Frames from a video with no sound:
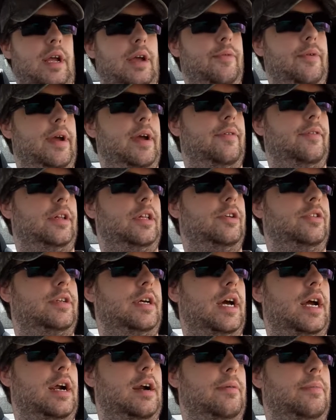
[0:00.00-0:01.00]
and we have a low
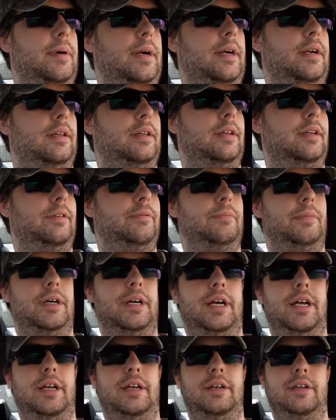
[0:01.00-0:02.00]
tire apparently.
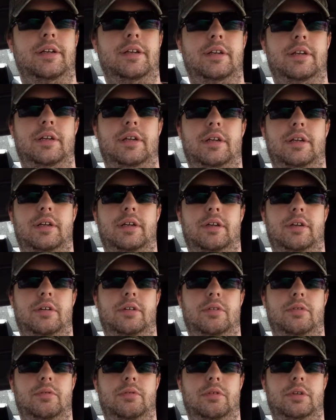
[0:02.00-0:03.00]
But
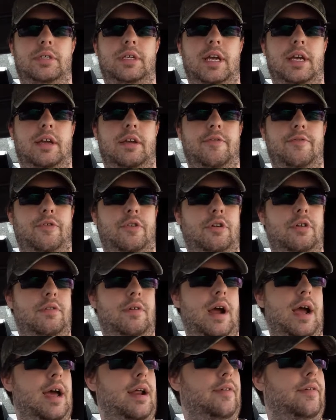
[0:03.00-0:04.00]
we'll take it for a
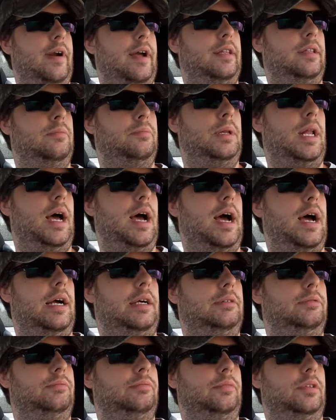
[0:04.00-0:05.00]
ride around the
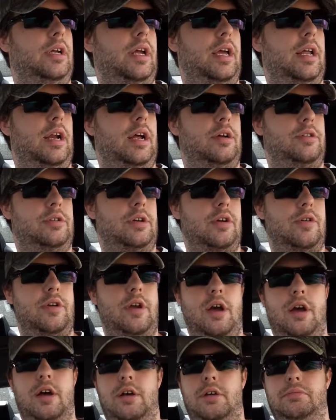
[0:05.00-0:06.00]
block, and I'll show
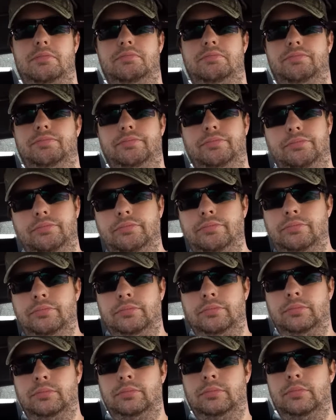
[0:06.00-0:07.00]
y'all
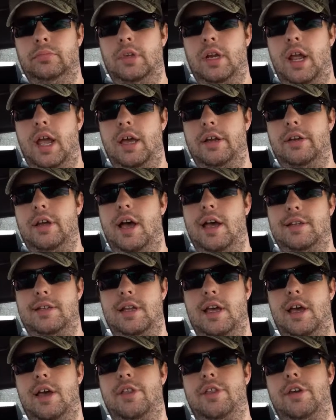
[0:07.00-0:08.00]
how
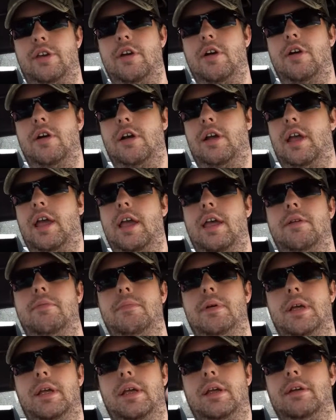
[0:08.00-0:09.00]
docile the car
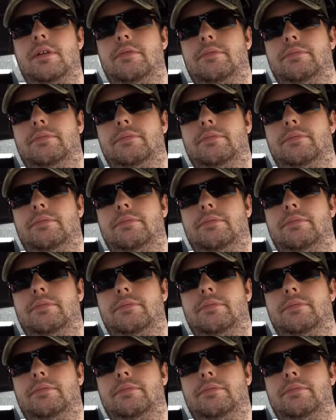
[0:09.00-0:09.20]
can be.